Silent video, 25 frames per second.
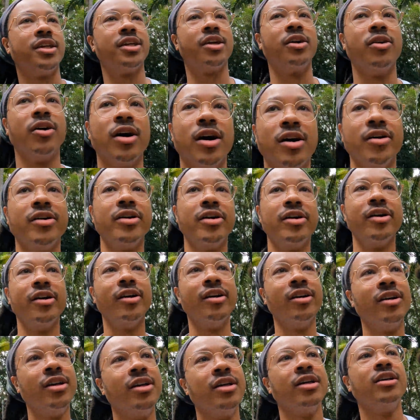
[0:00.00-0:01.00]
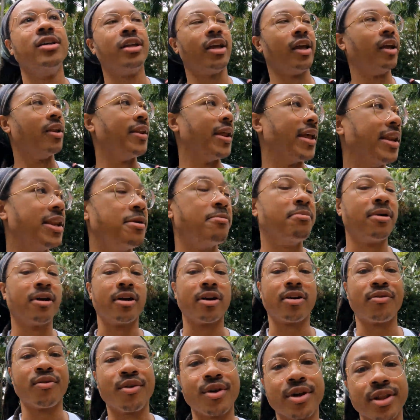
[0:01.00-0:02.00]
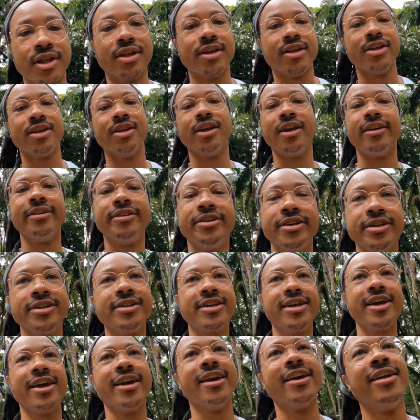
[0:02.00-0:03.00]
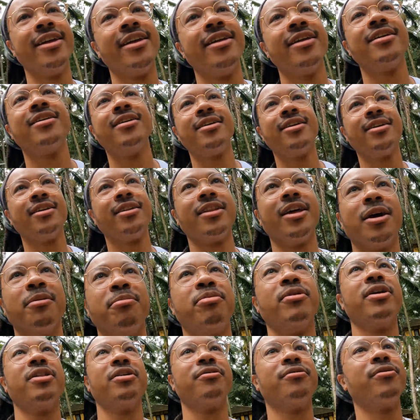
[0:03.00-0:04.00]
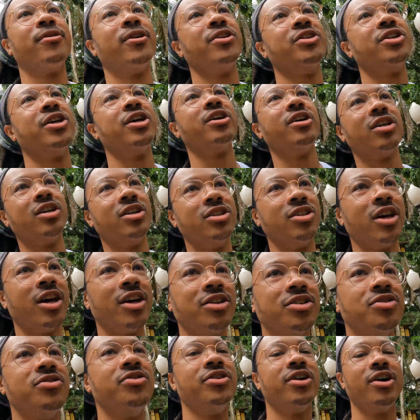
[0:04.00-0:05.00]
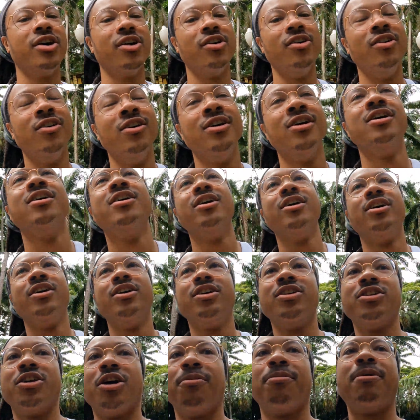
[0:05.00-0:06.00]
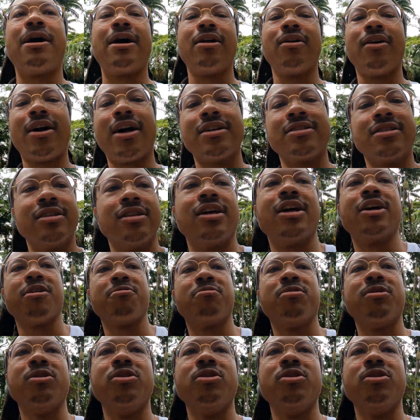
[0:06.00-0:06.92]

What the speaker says: to go out here in any park really and just get that breath of fresh air, because as you know, Sao Paulo has a lot of